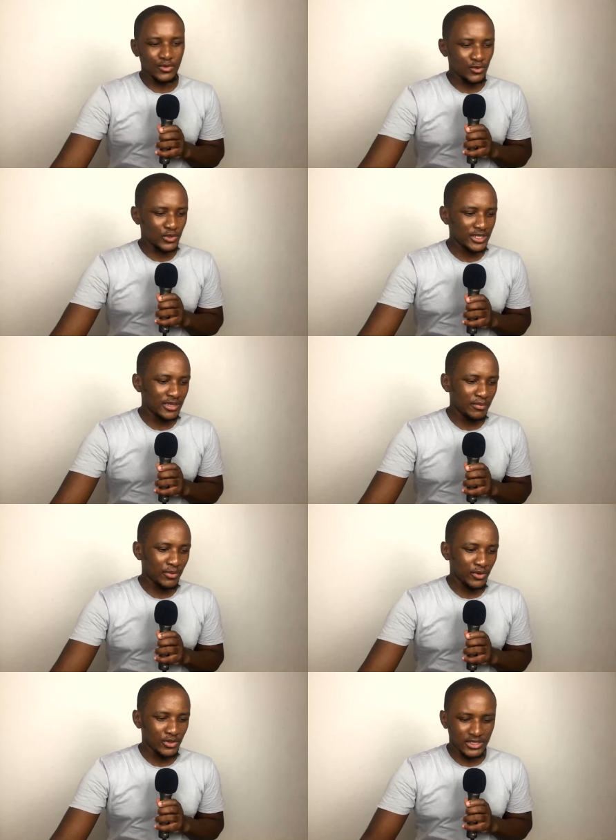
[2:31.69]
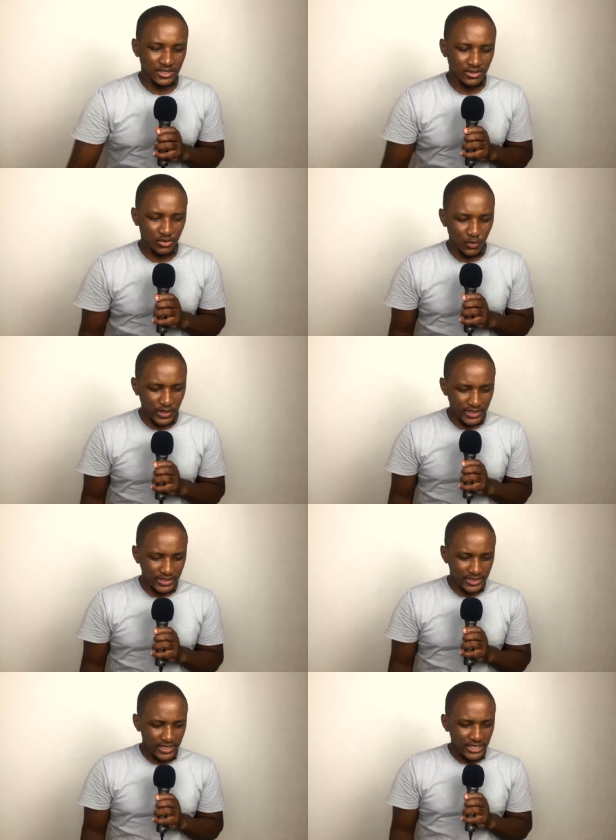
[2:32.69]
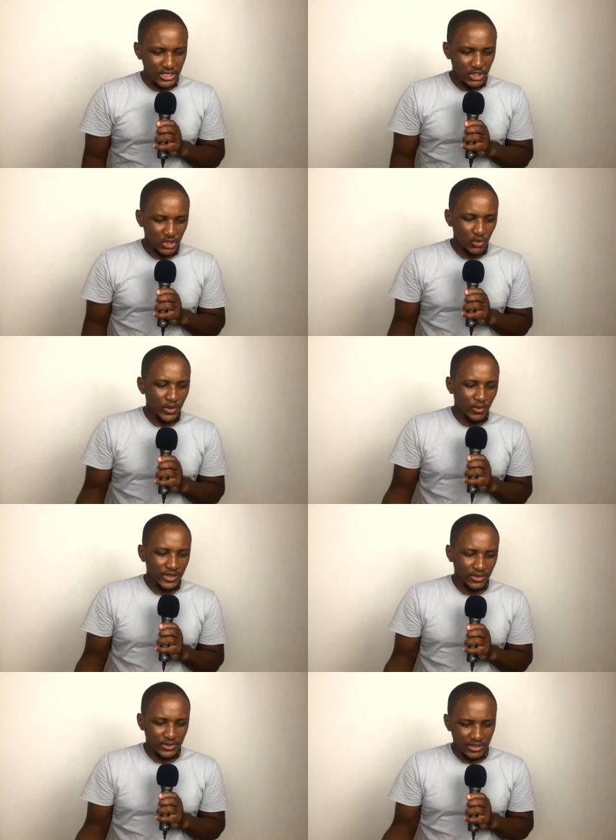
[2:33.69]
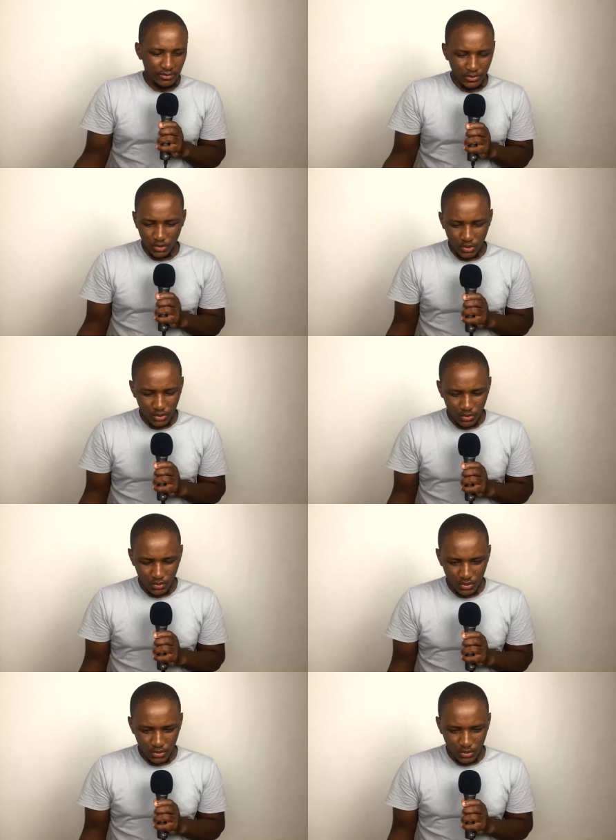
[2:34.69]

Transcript: Uguti, the boys just went doing what they were supposed to do.